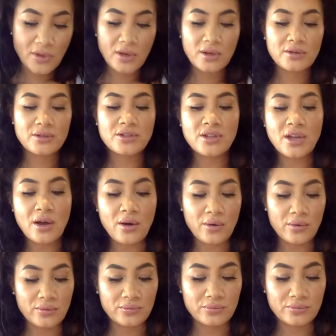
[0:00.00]

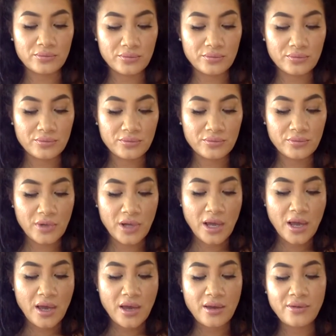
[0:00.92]
So
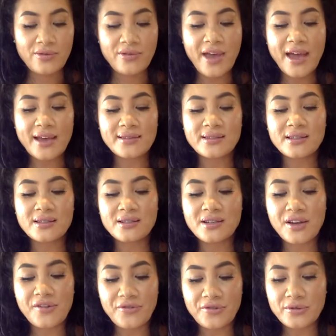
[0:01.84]
that's the
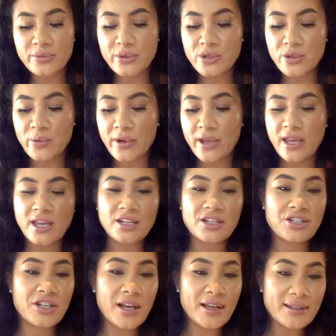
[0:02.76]
difference between
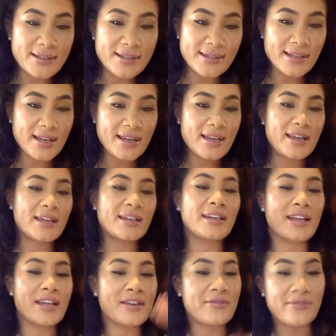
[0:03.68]
jealousy and
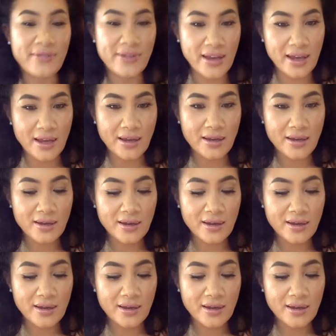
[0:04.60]
envy,